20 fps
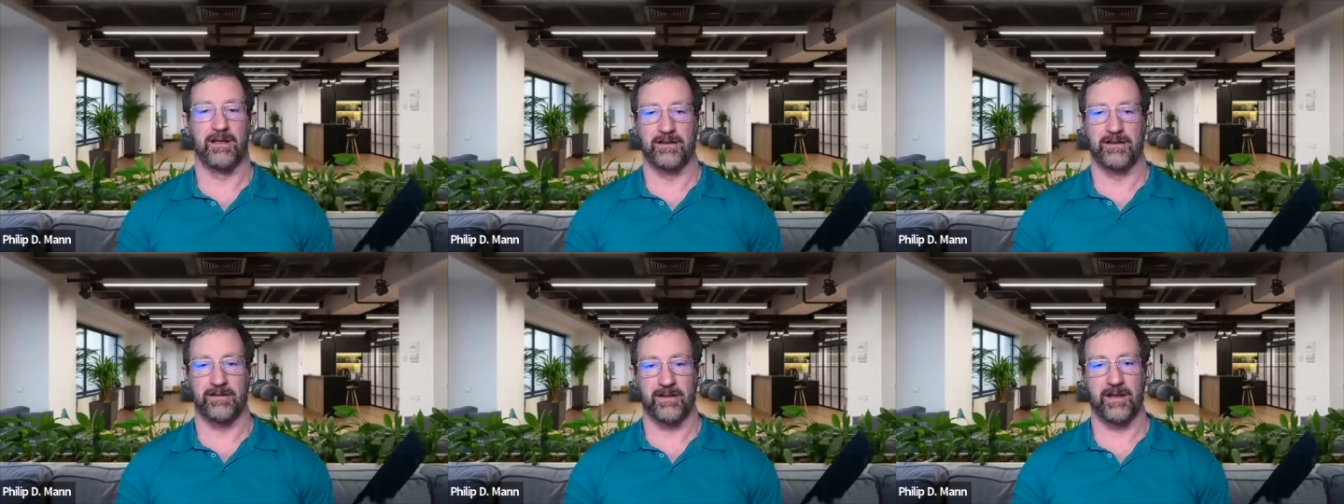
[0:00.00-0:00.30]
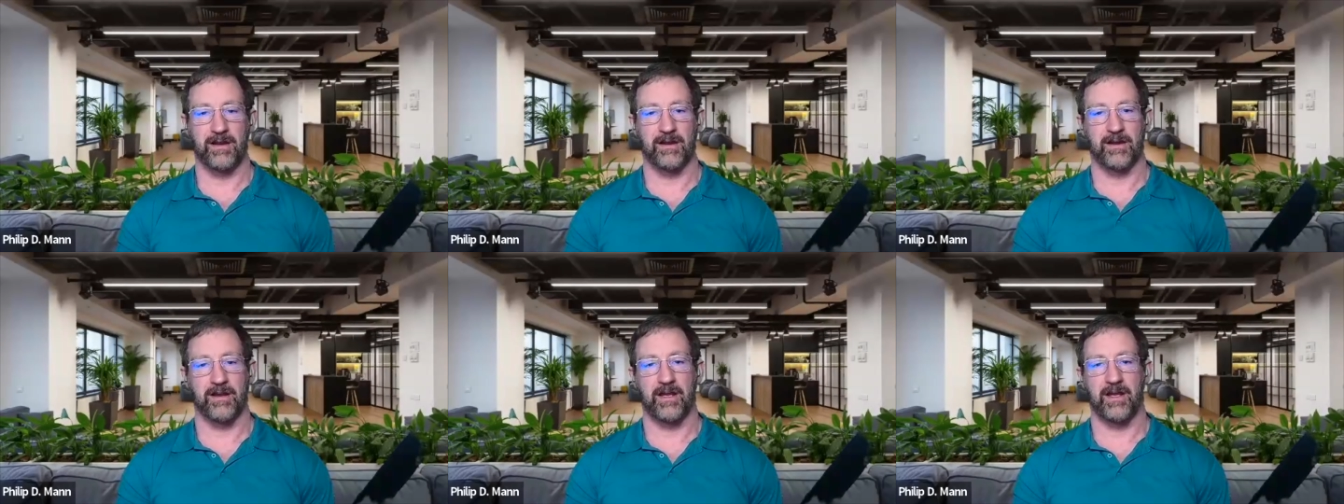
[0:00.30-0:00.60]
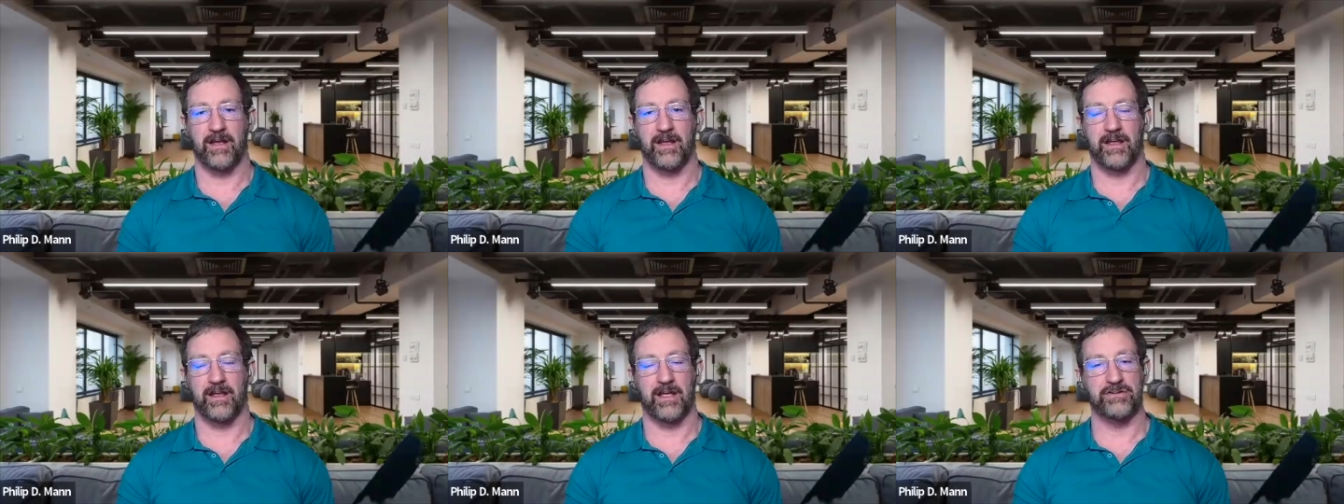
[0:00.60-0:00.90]
yeah,
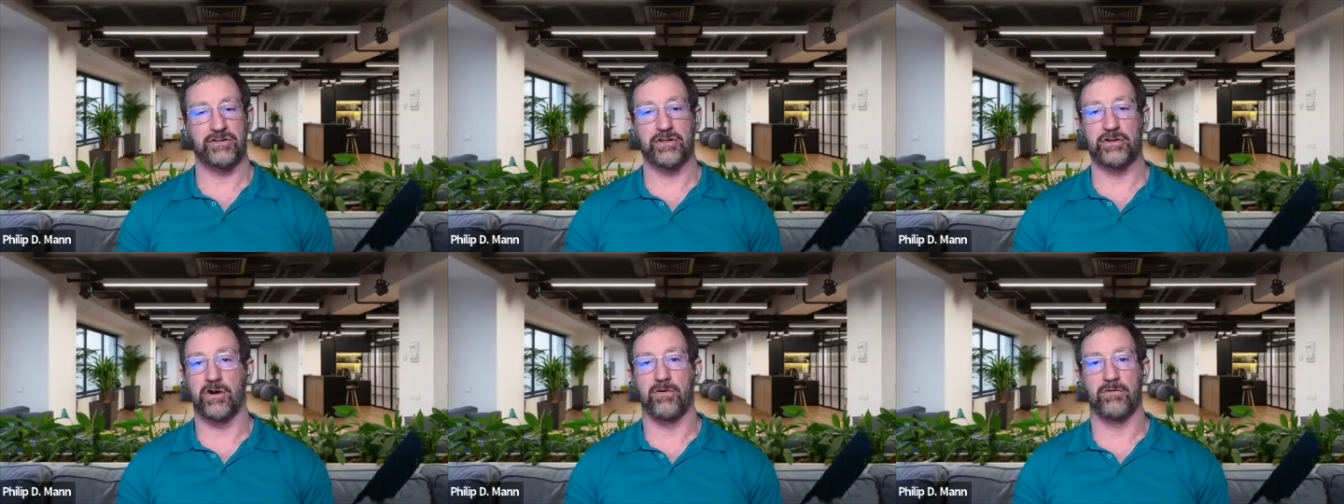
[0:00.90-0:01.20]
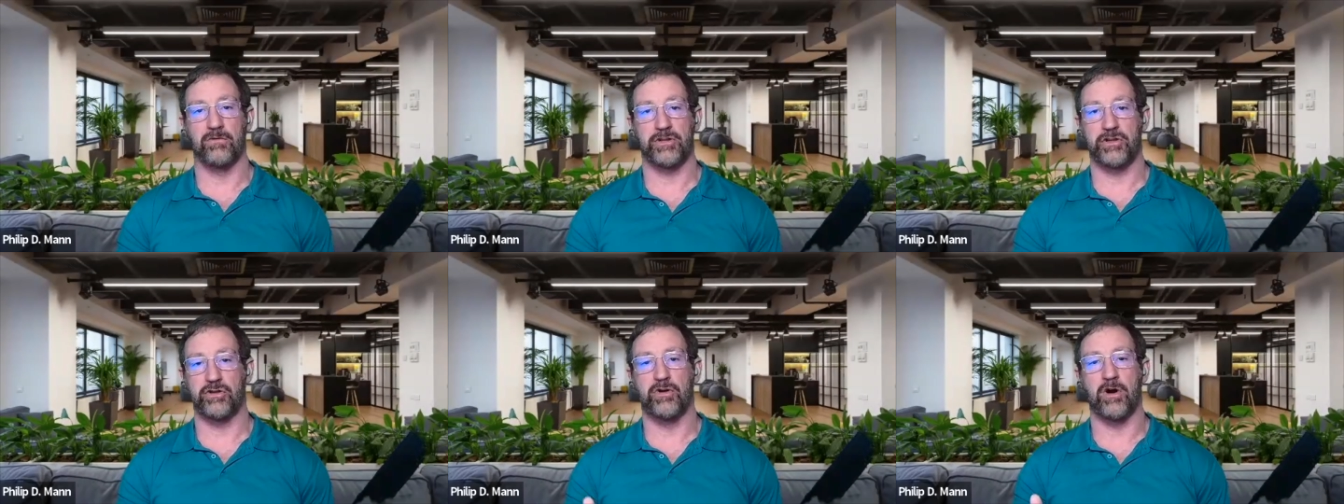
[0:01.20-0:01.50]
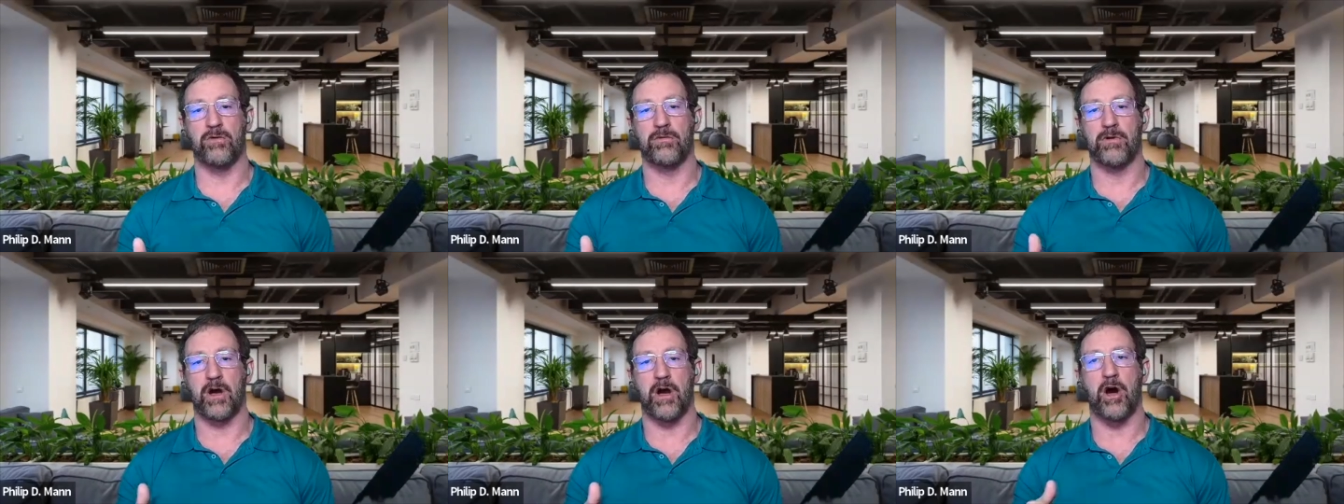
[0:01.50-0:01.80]
and you
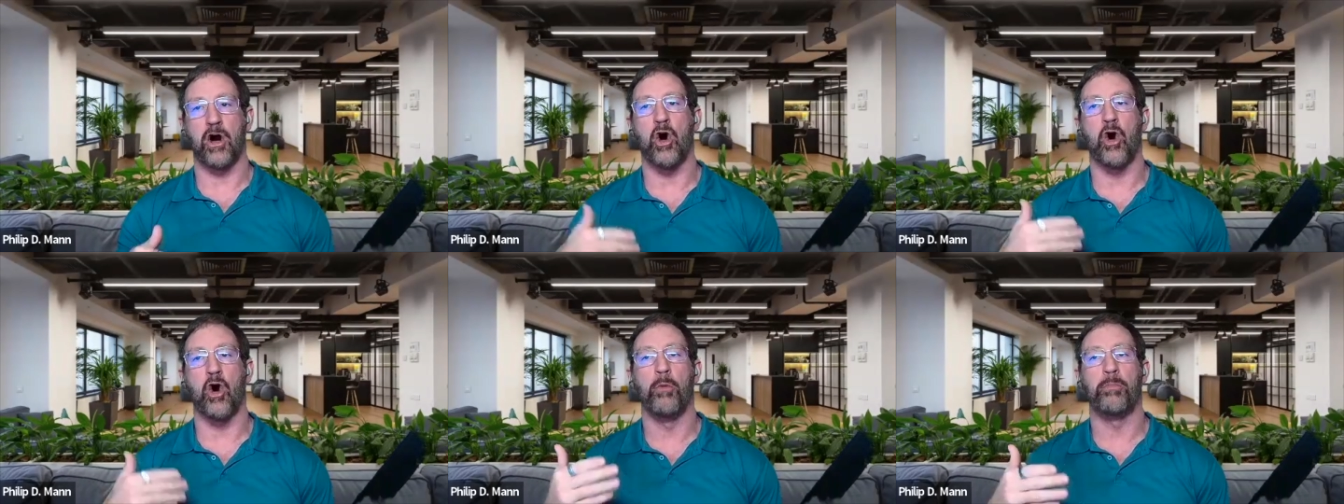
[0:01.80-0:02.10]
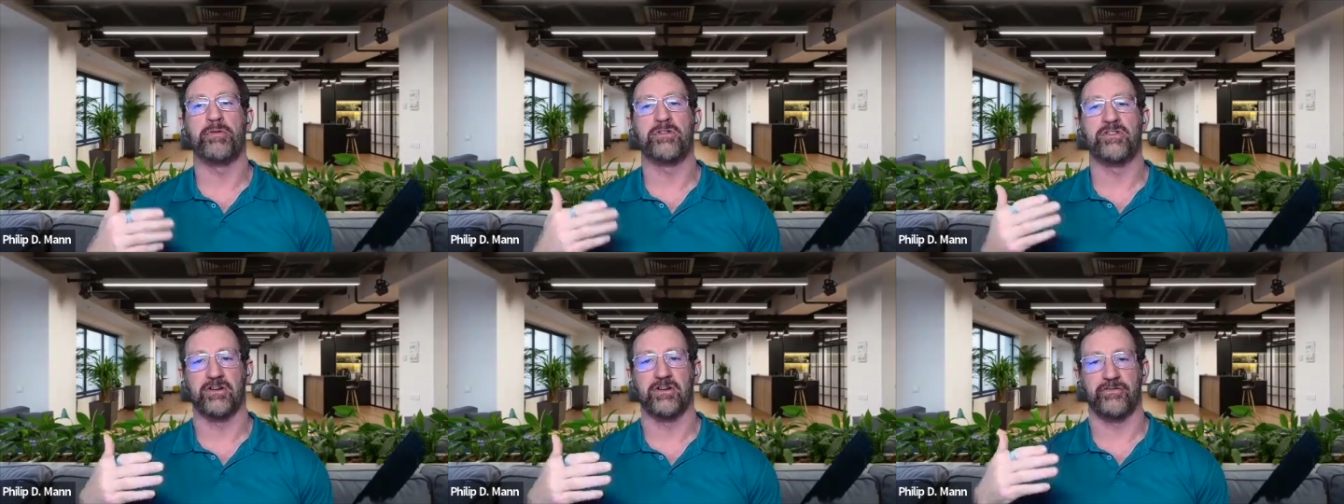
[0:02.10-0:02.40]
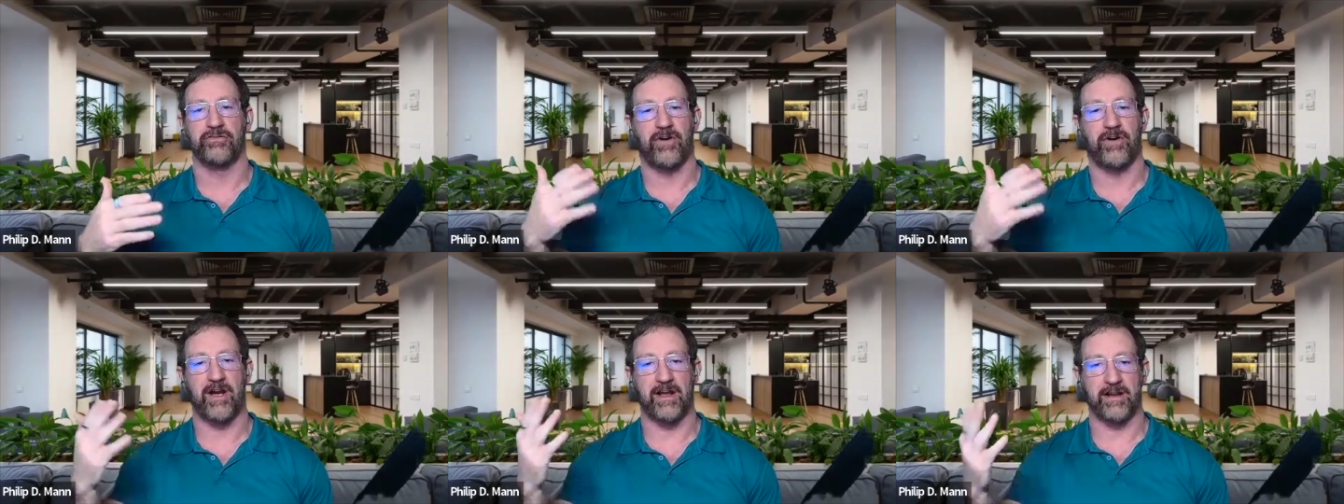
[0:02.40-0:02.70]
don't hope to
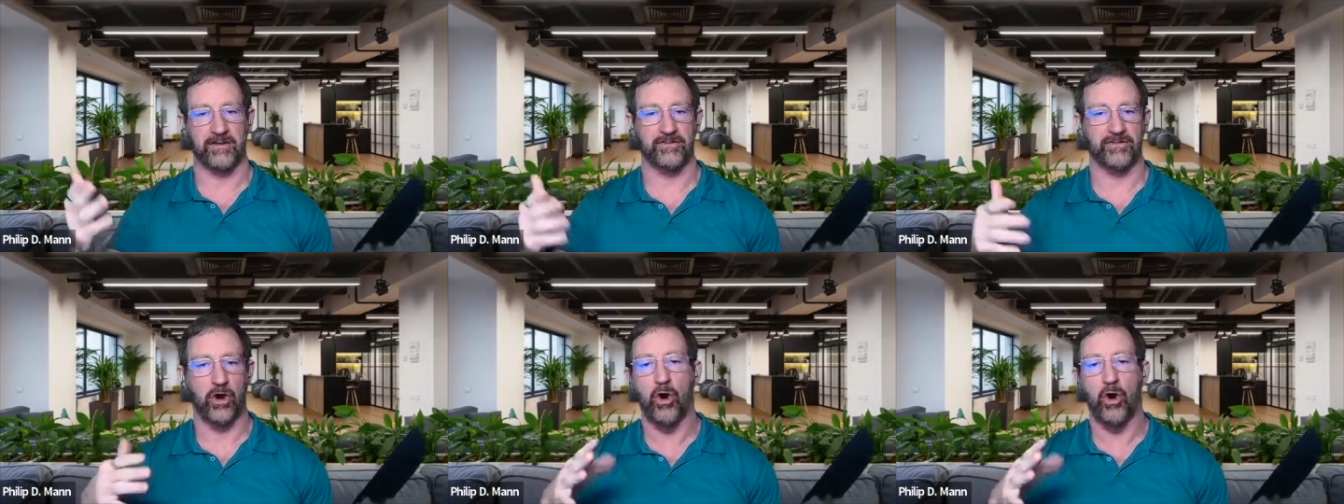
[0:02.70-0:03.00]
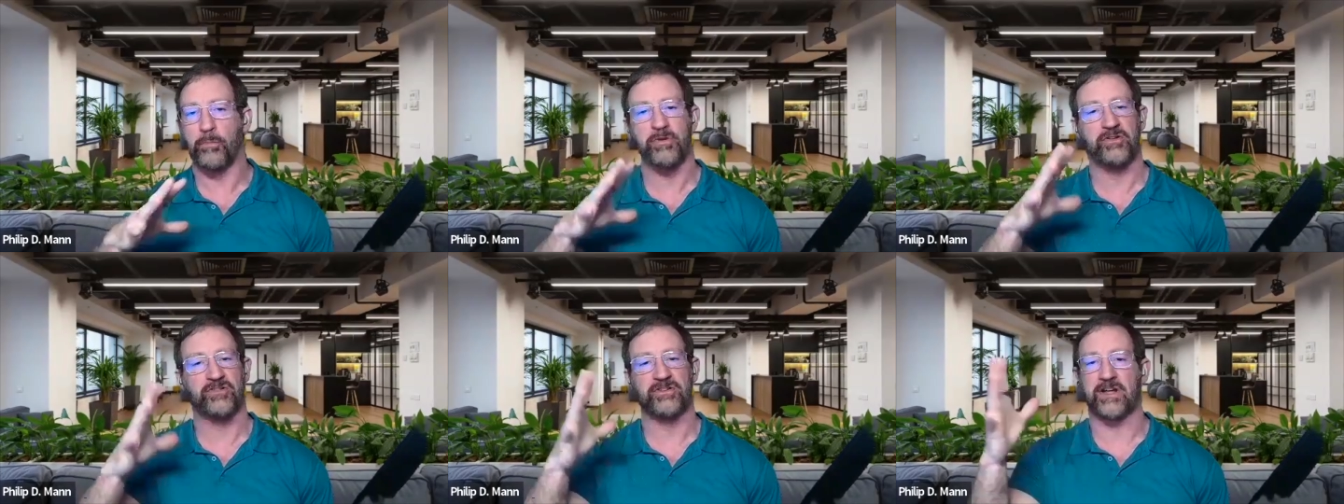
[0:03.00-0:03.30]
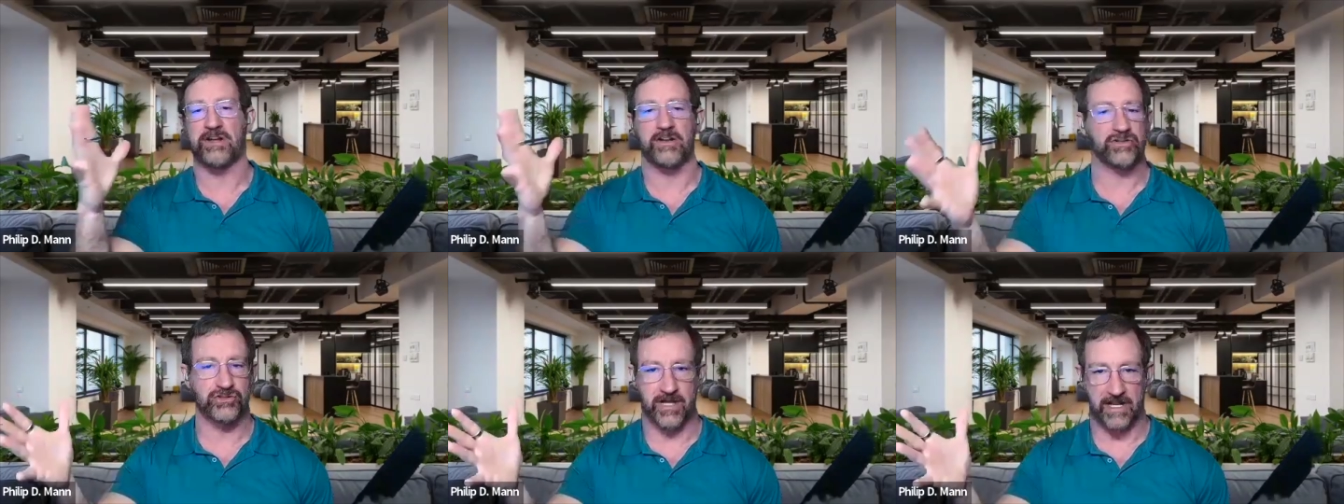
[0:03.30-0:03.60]
find, because hope is
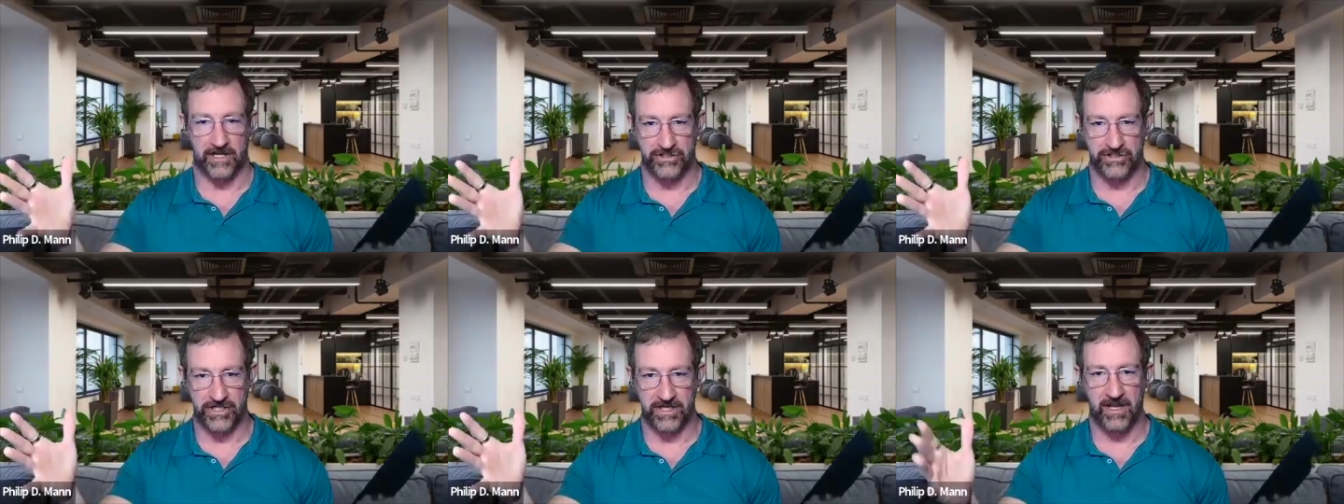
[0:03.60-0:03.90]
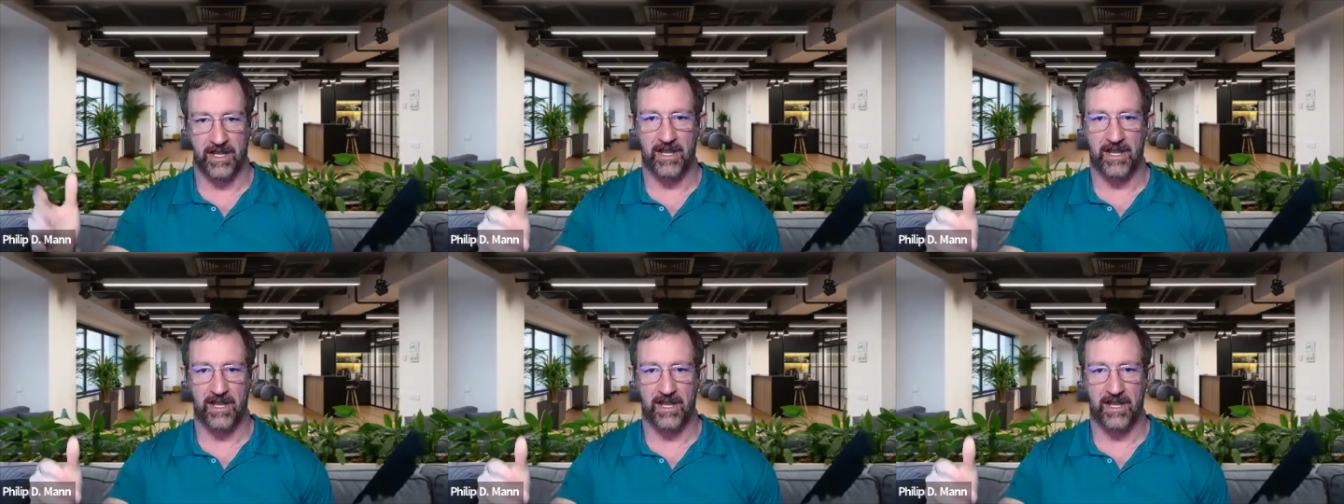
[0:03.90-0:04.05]
not a strategy.